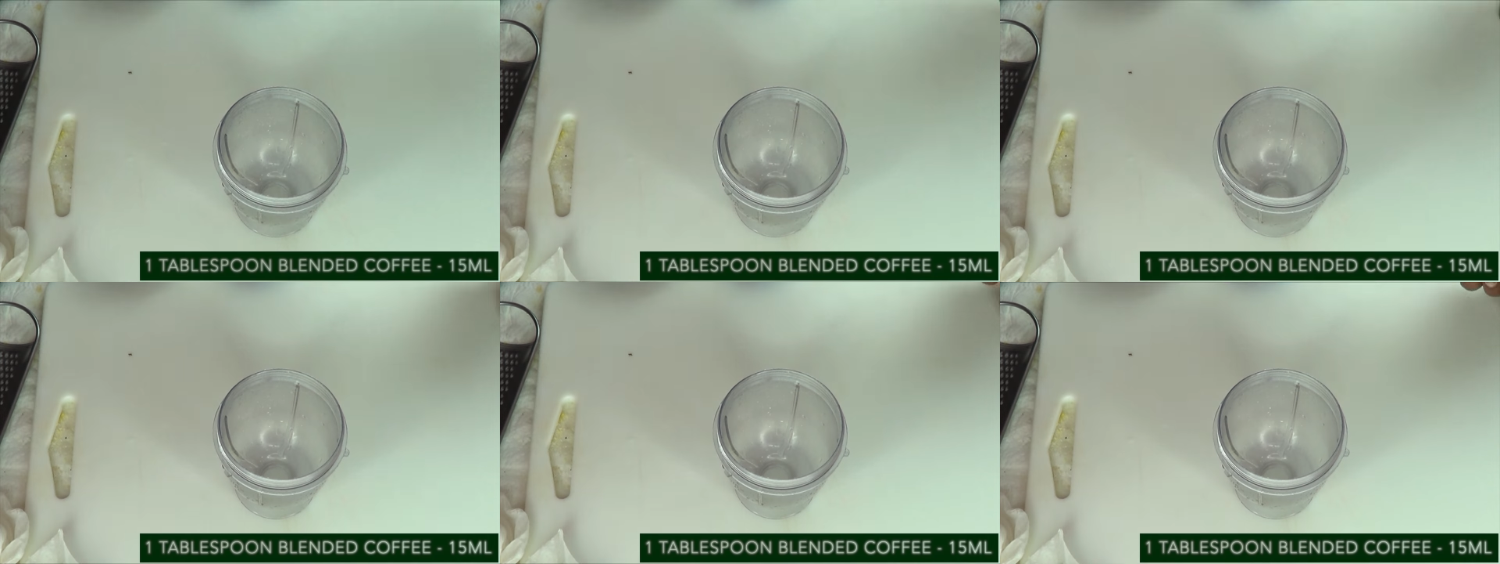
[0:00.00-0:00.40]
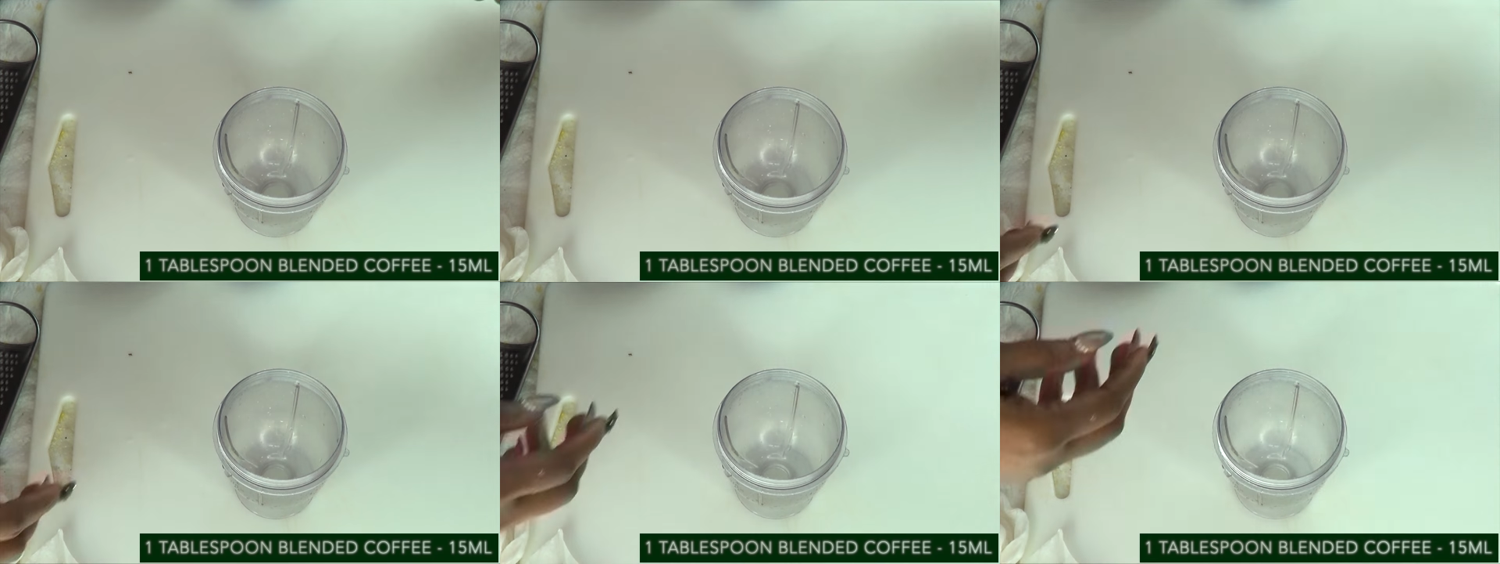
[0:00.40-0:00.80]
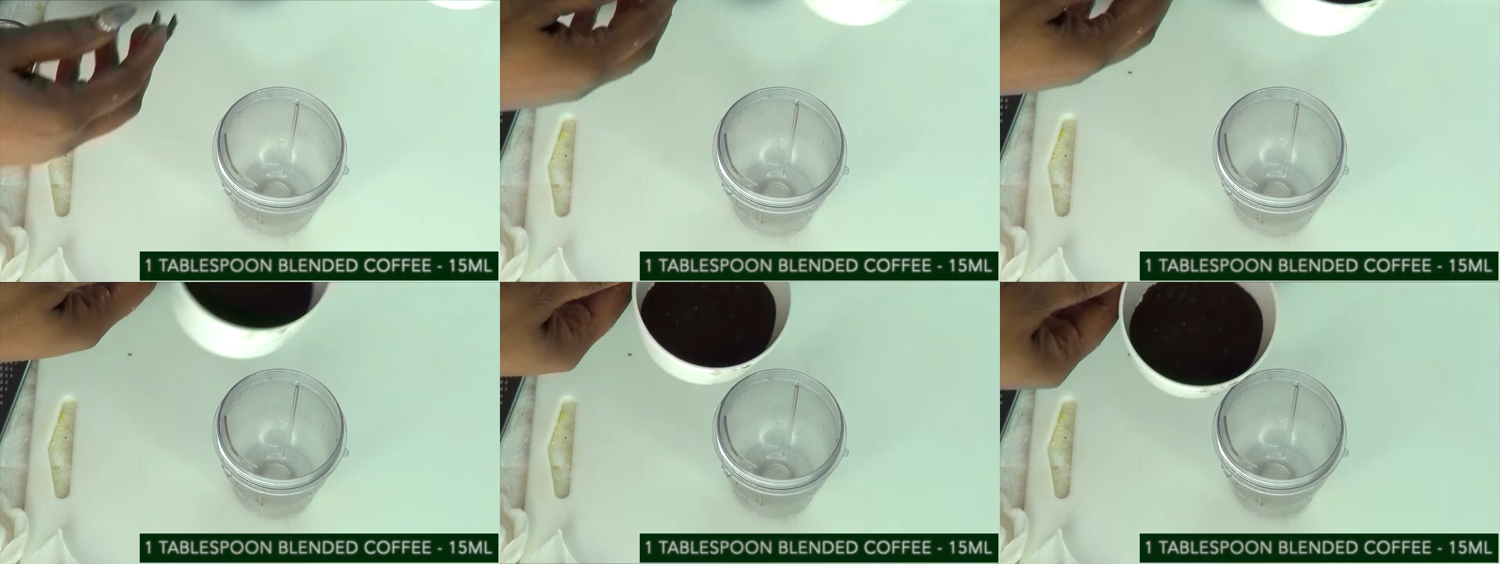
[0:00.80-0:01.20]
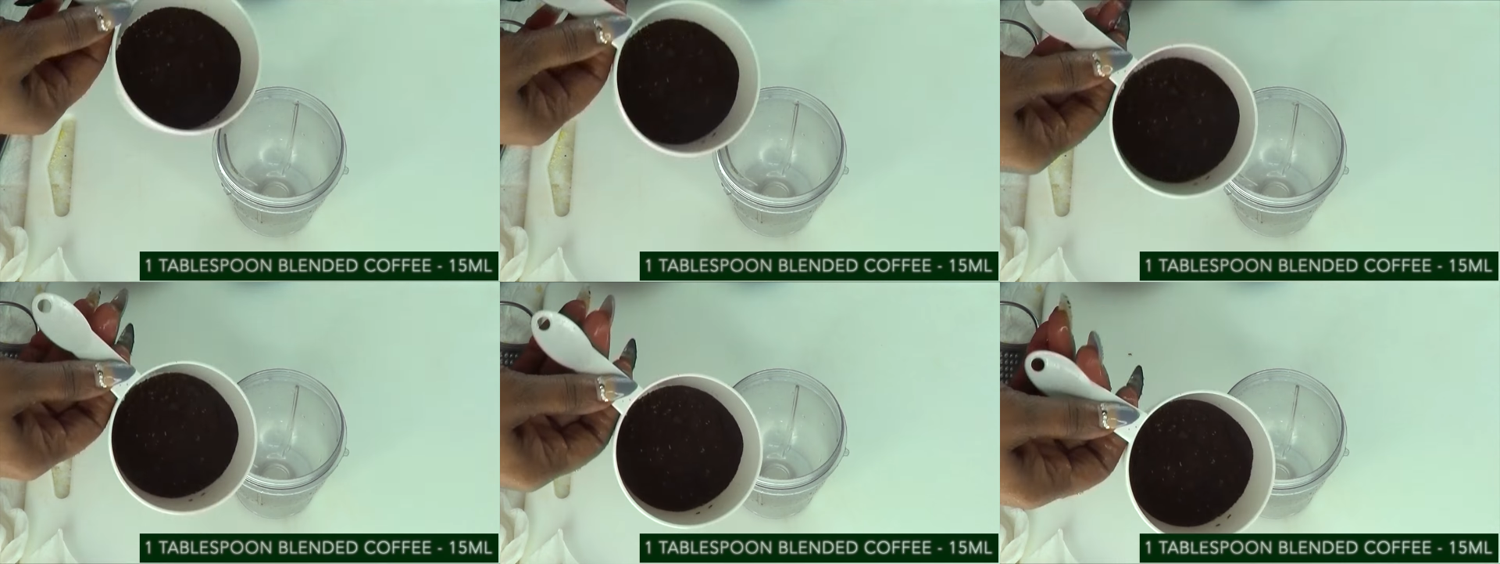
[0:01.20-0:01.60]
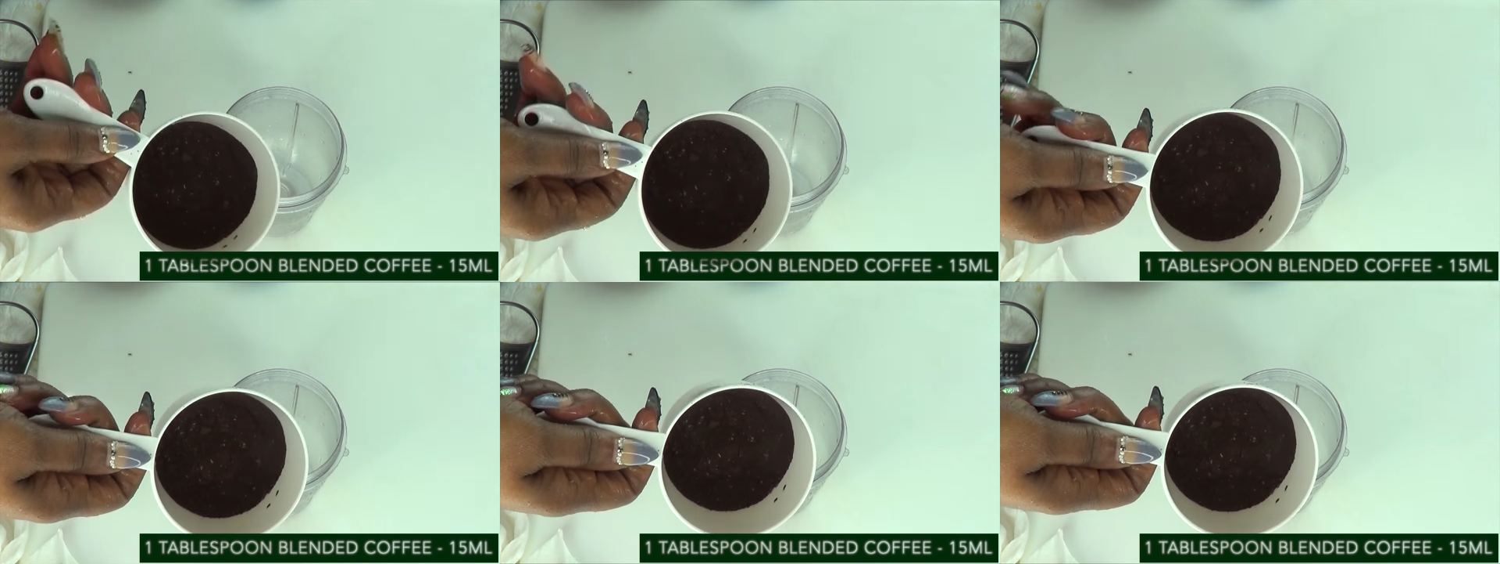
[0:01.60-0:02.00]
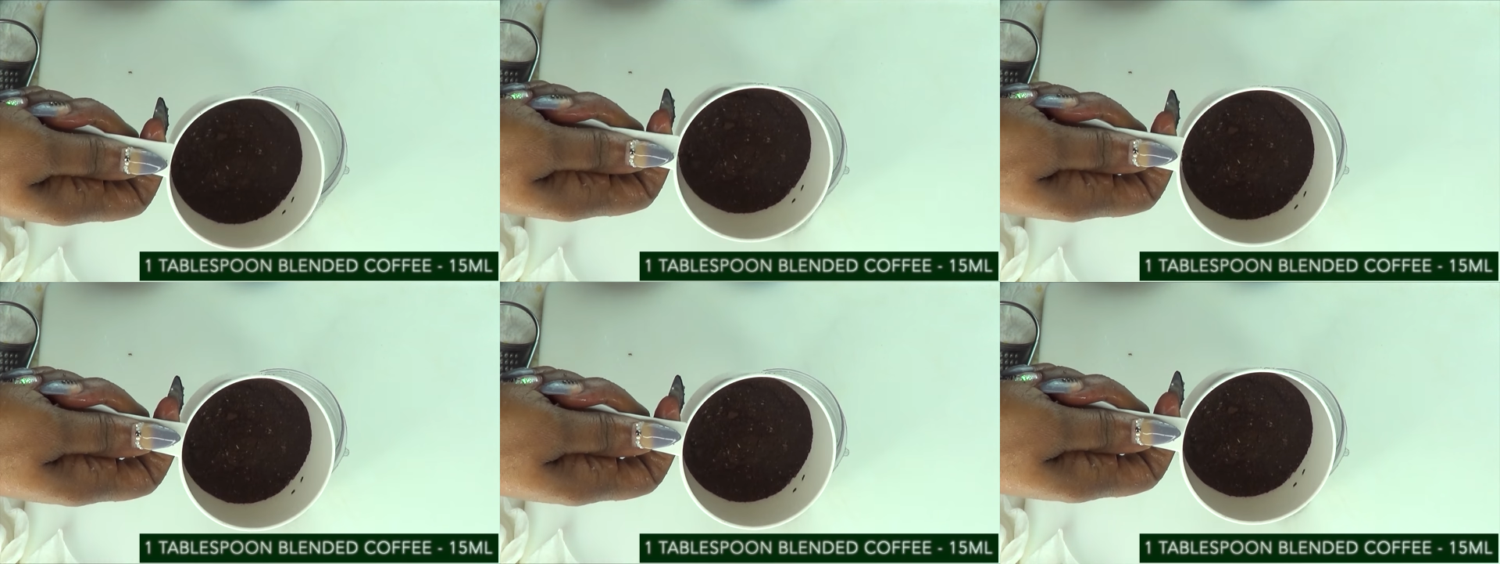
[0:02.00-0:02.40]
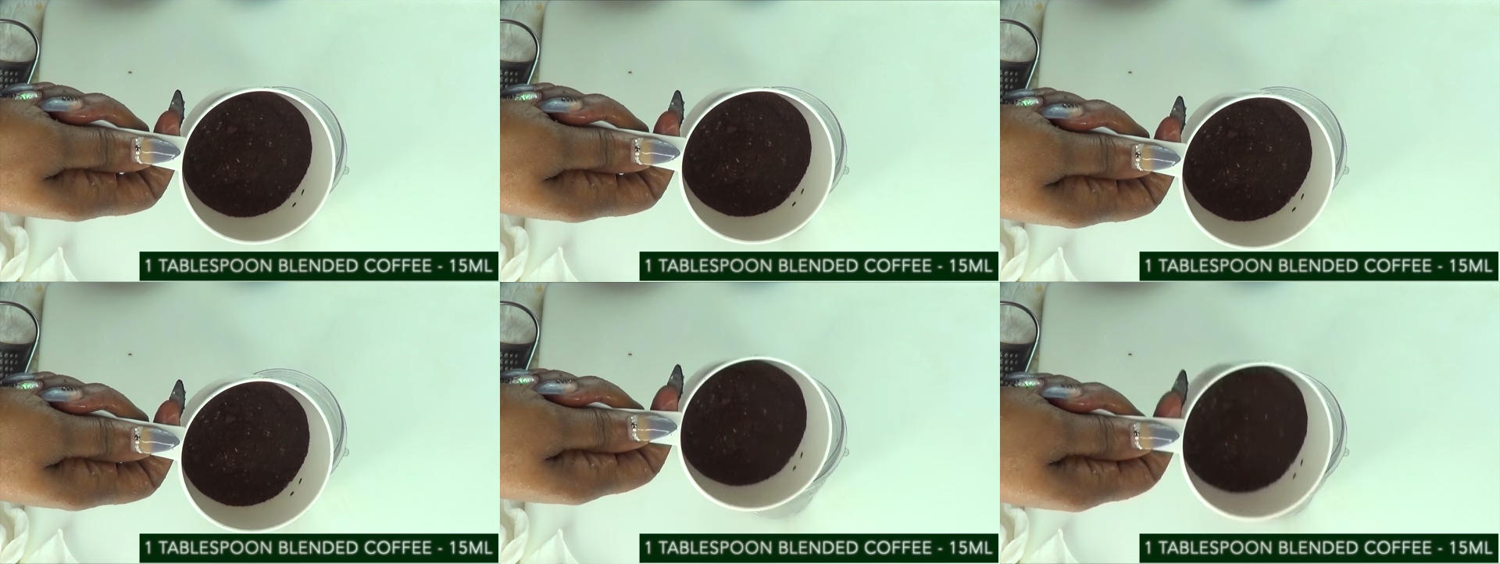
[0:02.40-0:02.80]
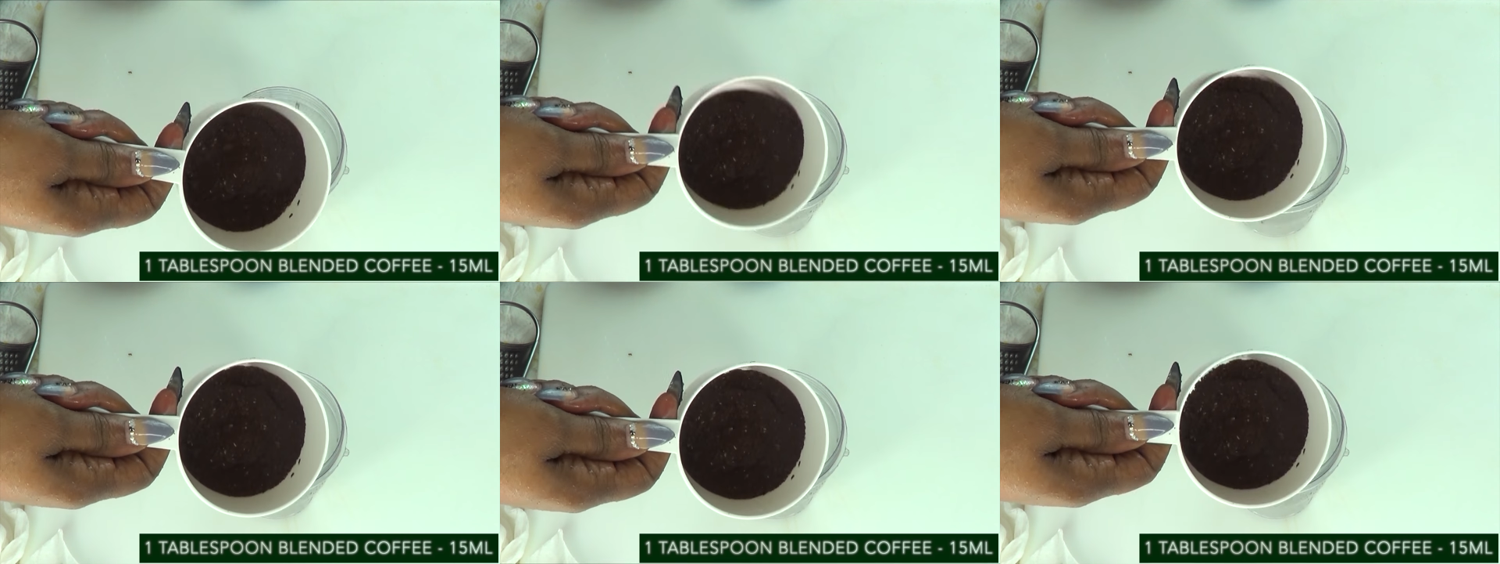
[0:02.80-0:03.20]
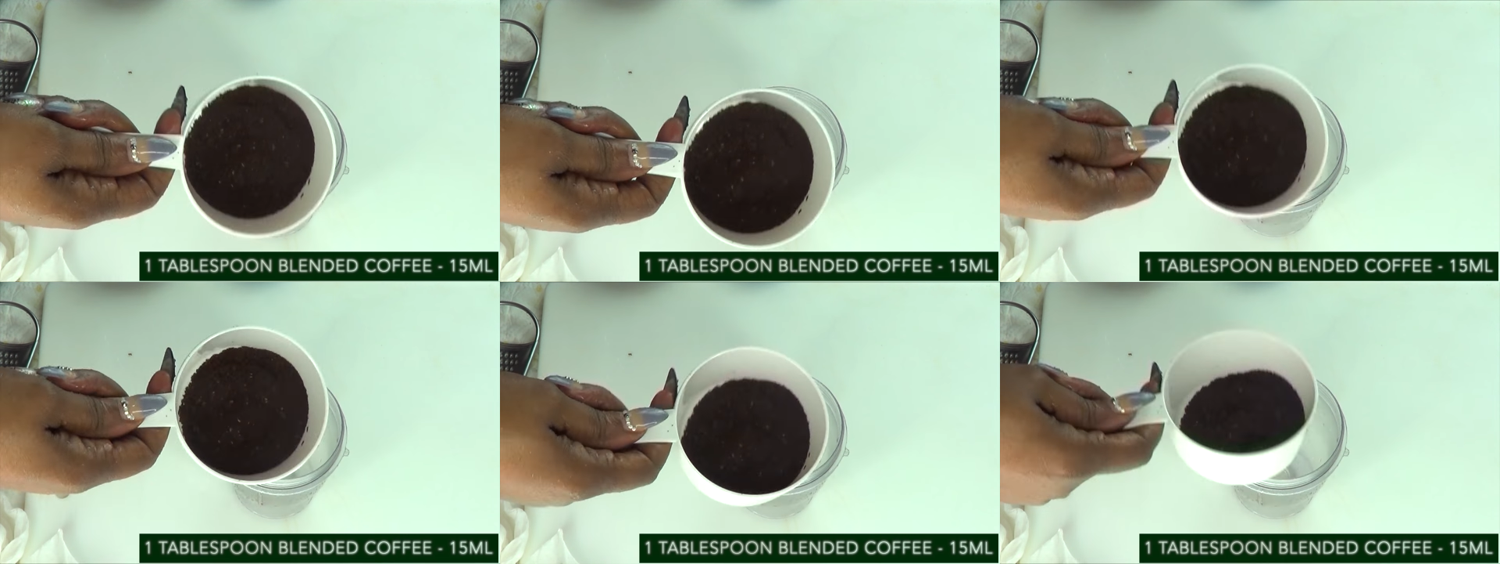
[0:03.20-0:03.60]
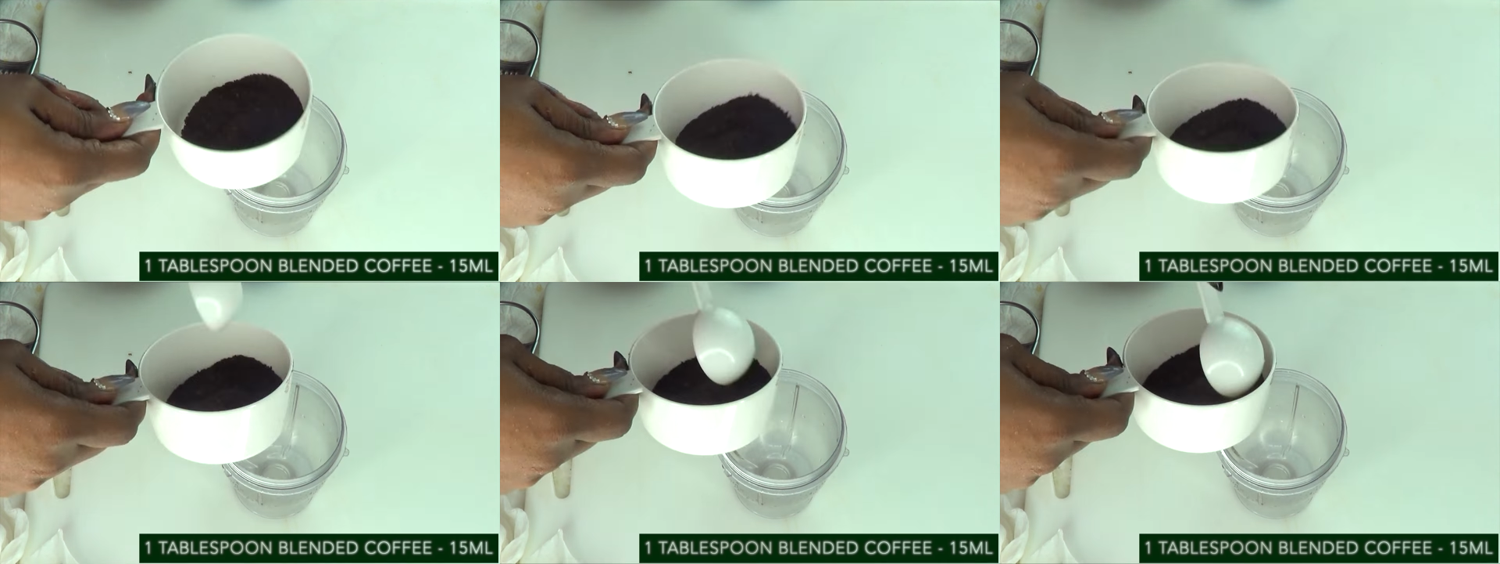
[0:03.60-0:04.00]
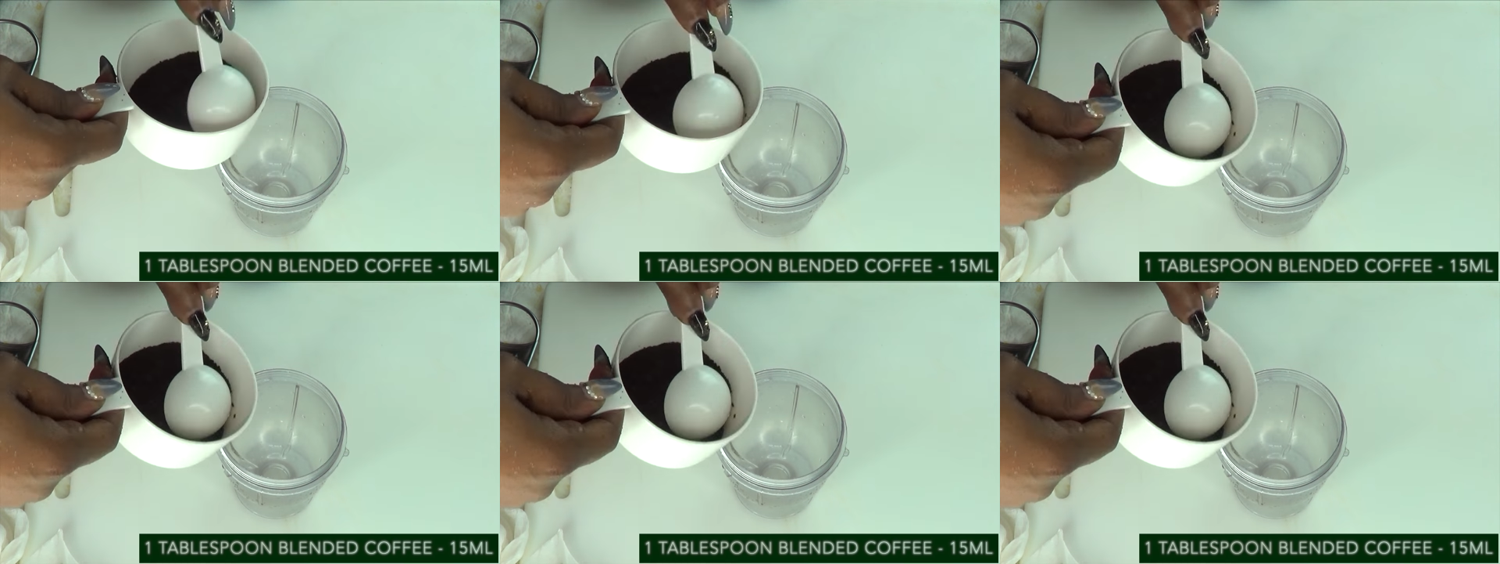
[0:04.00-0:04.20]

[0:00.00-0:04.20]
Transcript: No face is visible, so there are no lips to read.